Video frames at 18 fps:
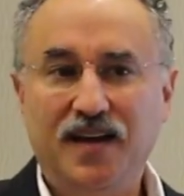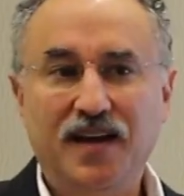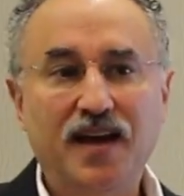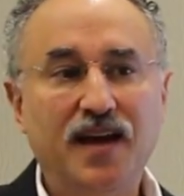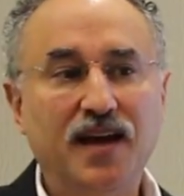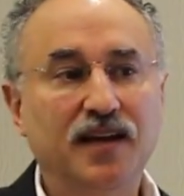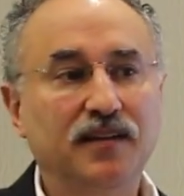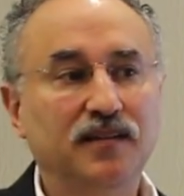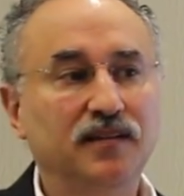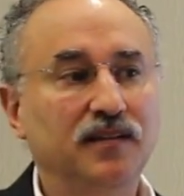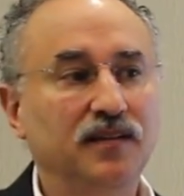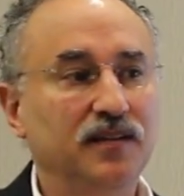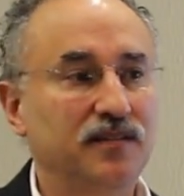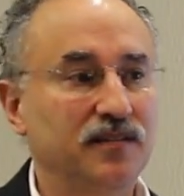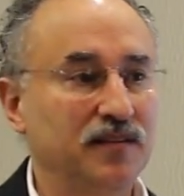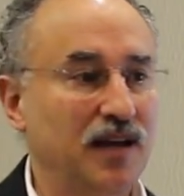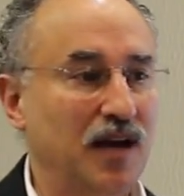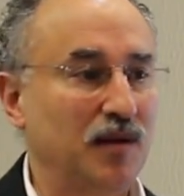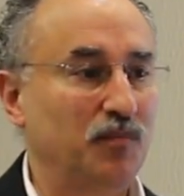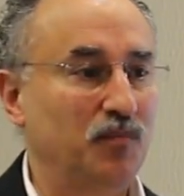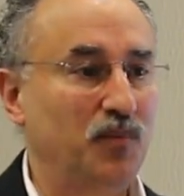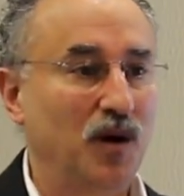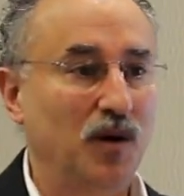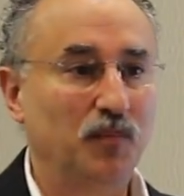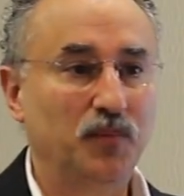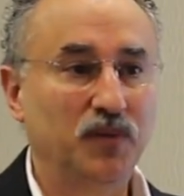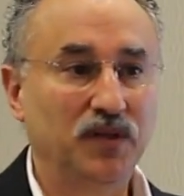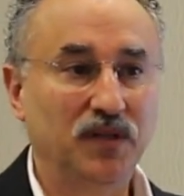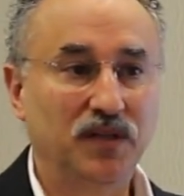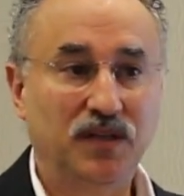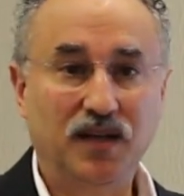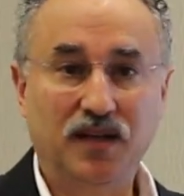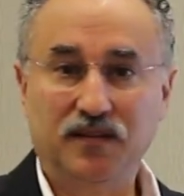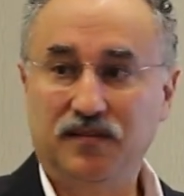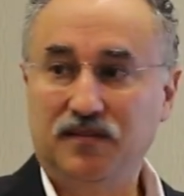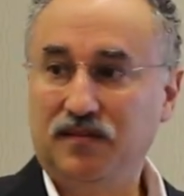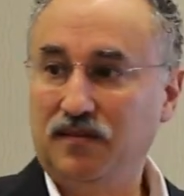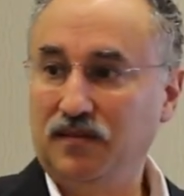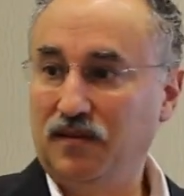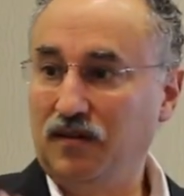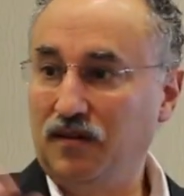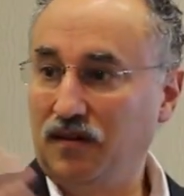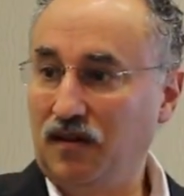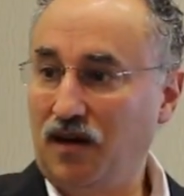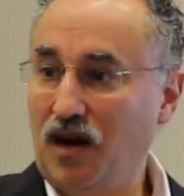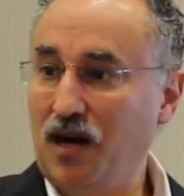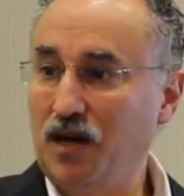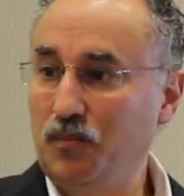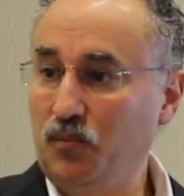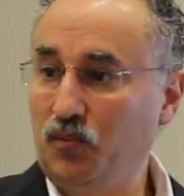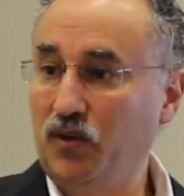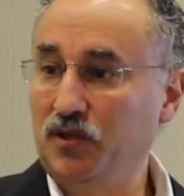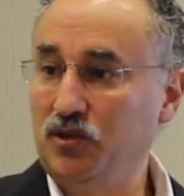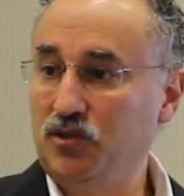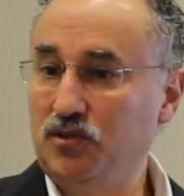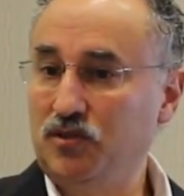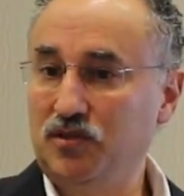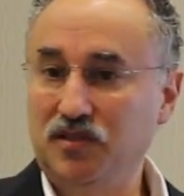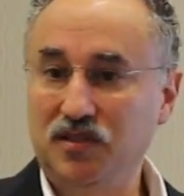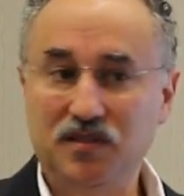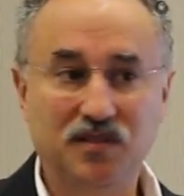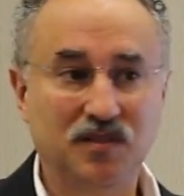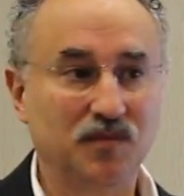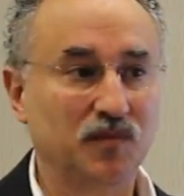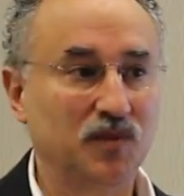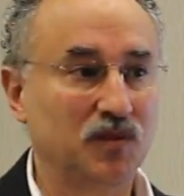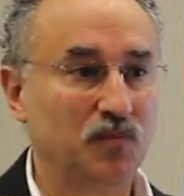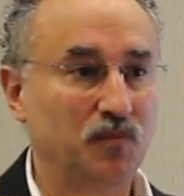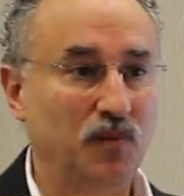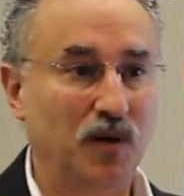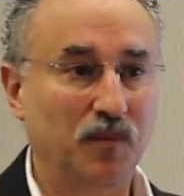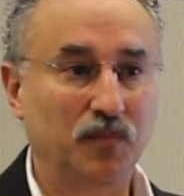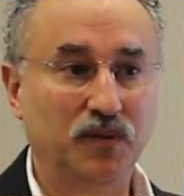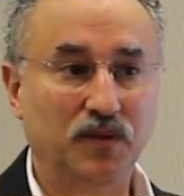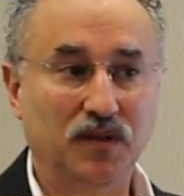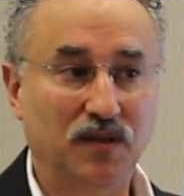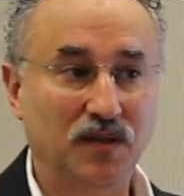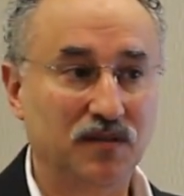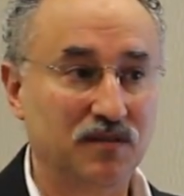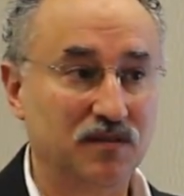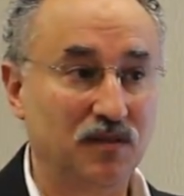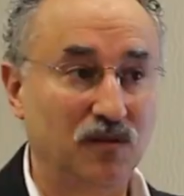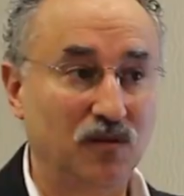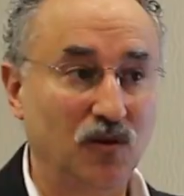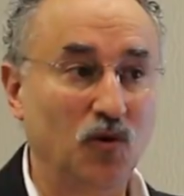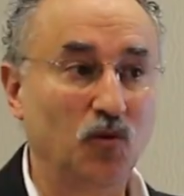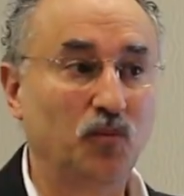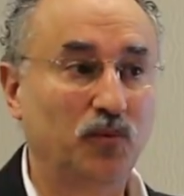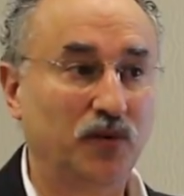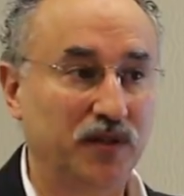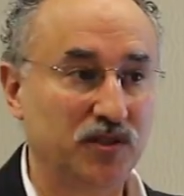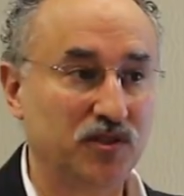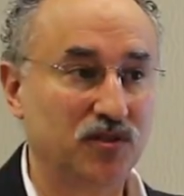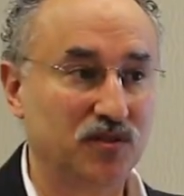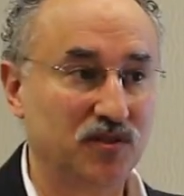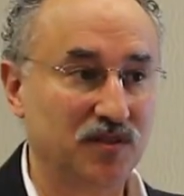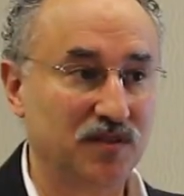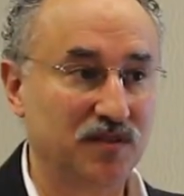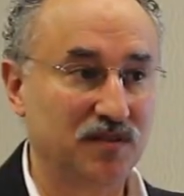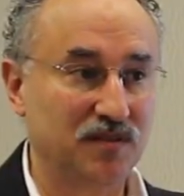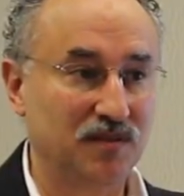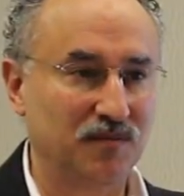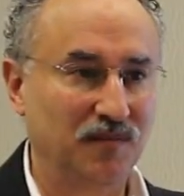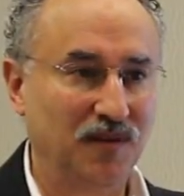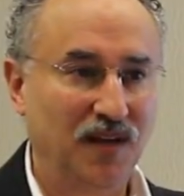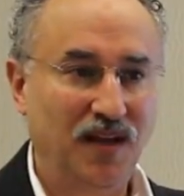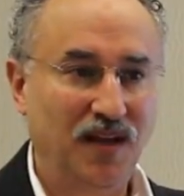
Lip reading: And it's not pumping against a high-pressure system, it's pumping against a low-pressure system.